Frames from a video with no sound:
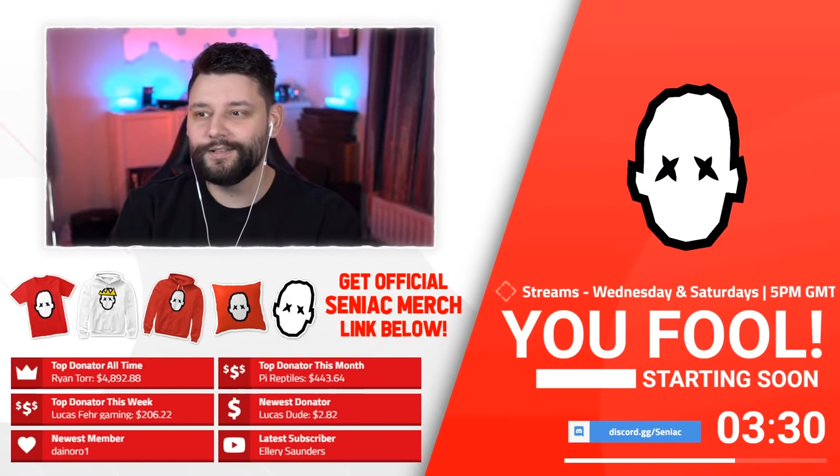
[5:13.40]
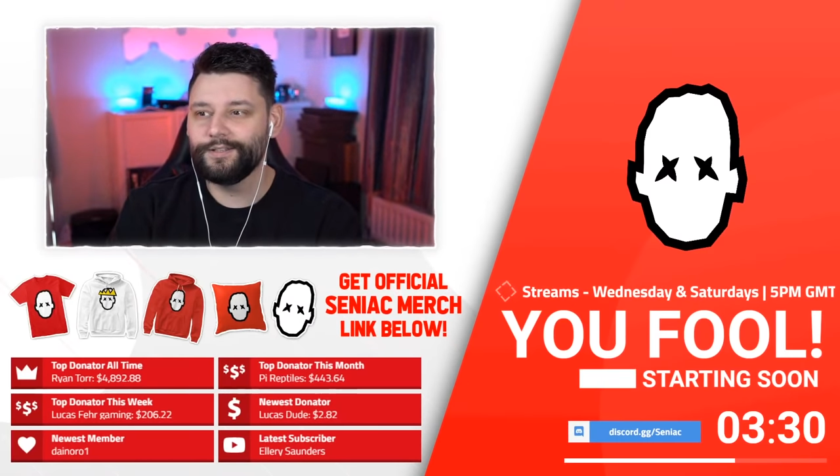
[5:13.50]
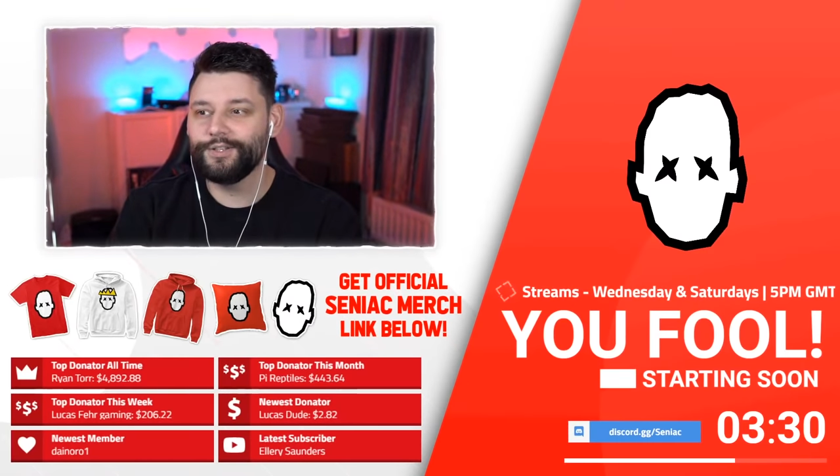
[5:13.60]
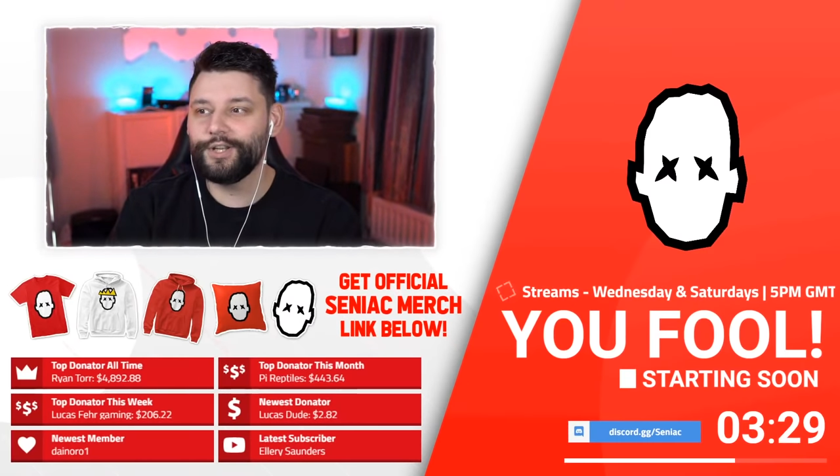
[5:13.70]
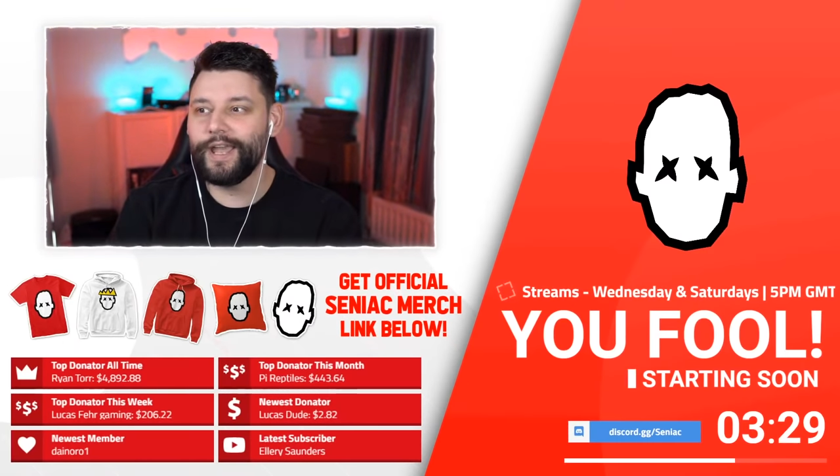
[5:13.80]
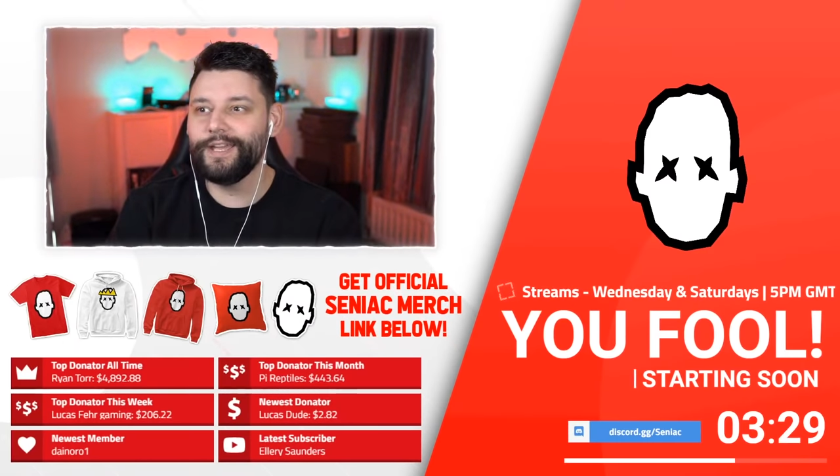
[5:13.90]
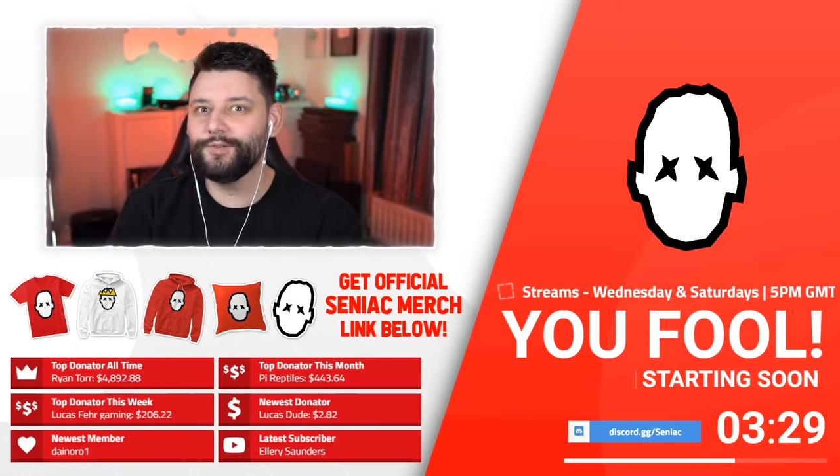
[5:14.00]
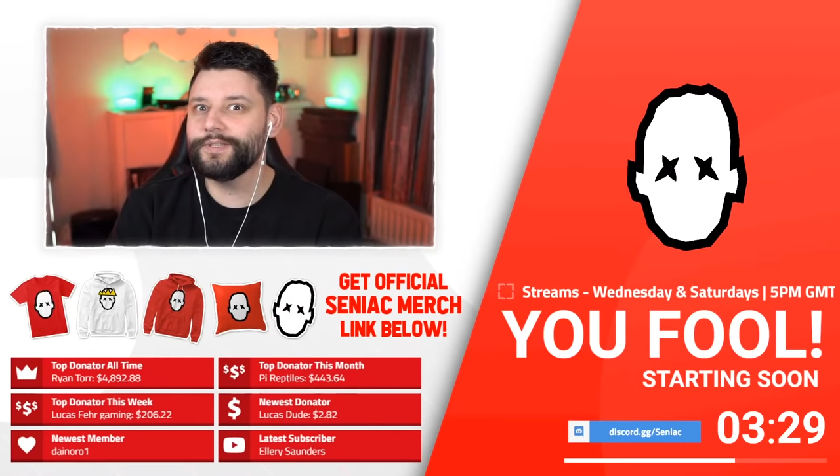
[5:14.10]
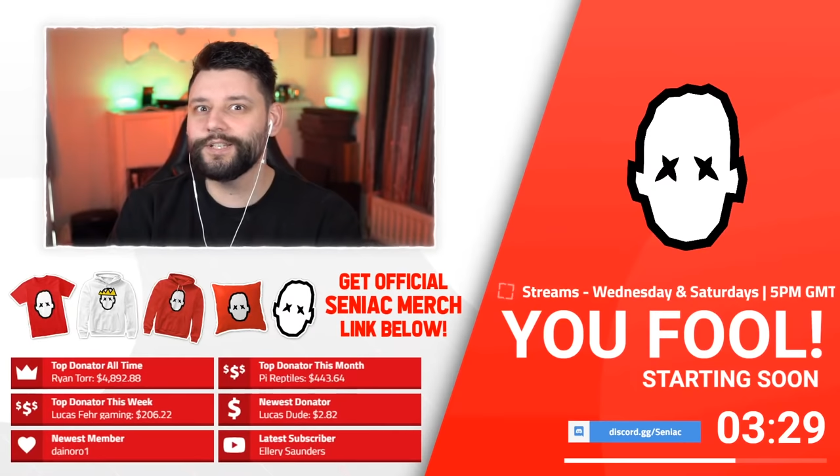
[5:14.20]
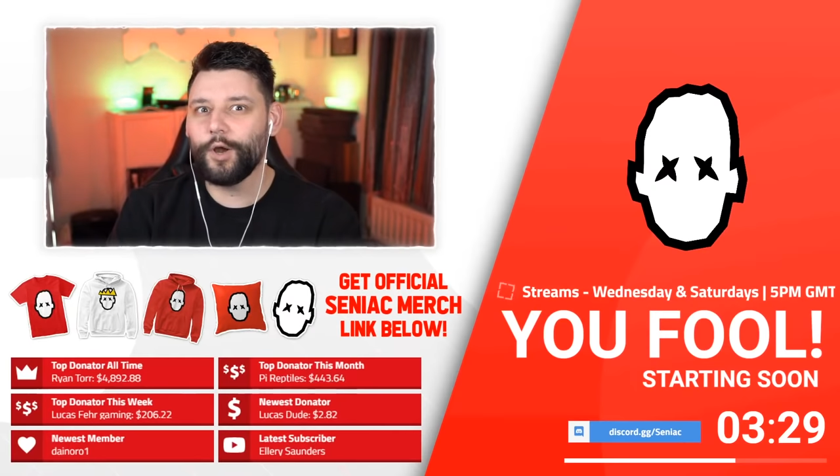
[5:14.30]
change
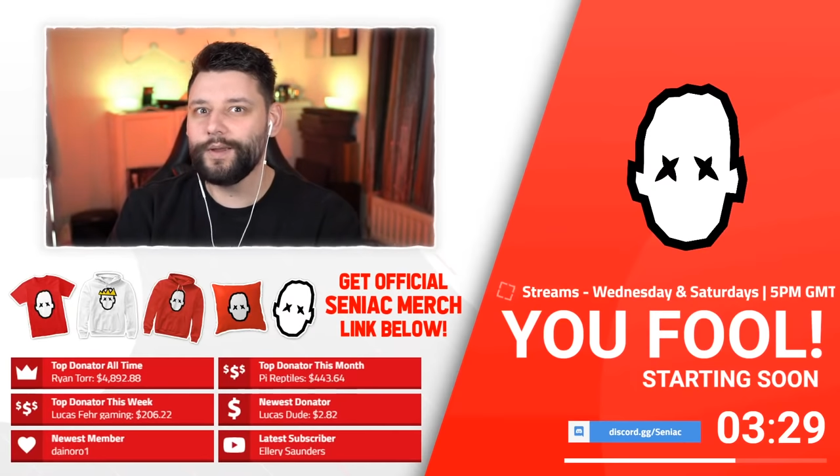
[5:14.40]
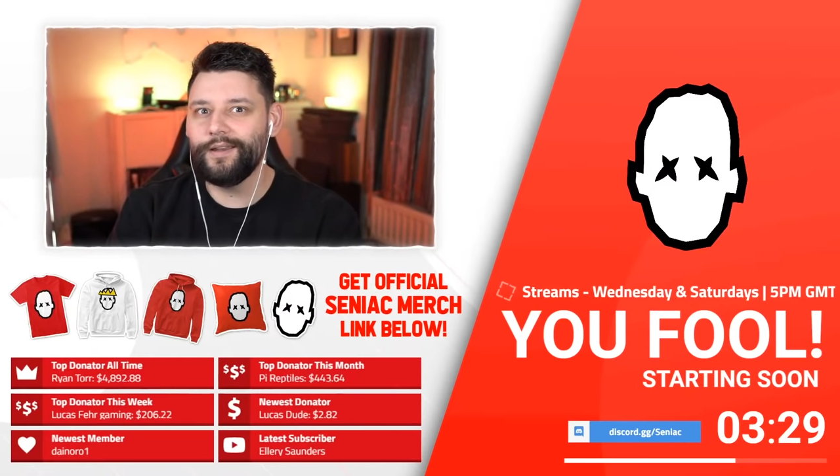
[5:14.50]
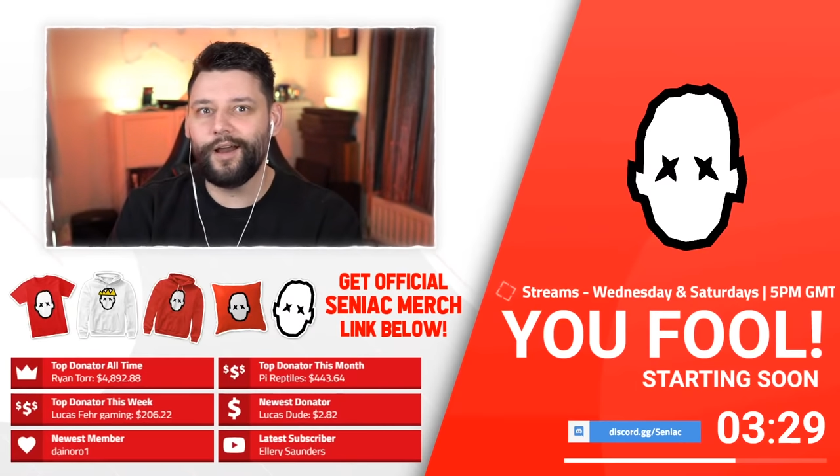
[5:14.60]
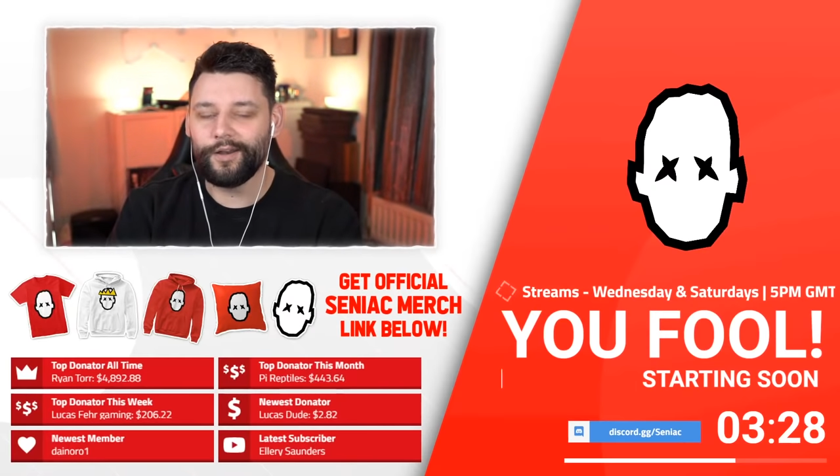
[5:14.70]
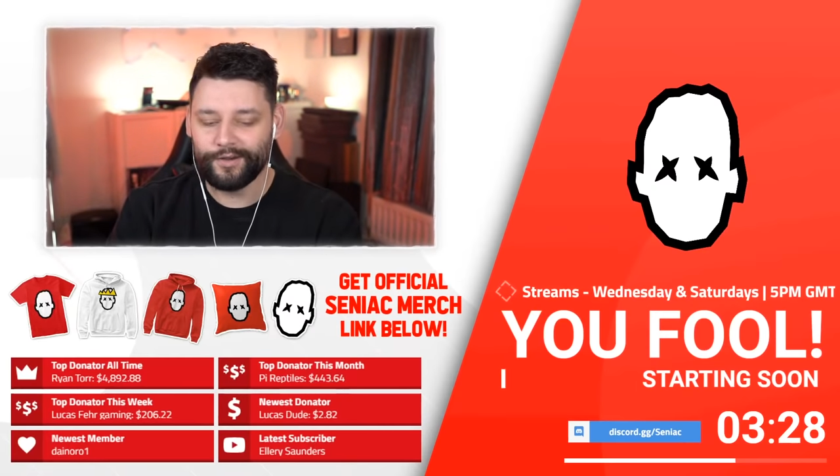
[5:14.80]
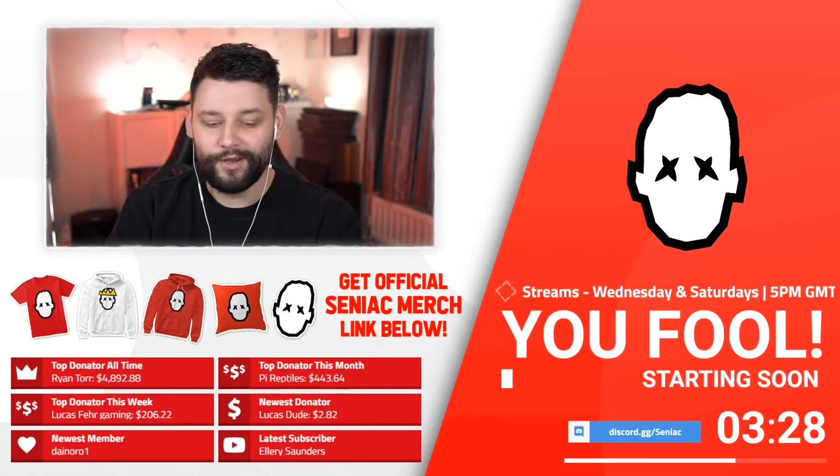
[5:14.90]
what's going on,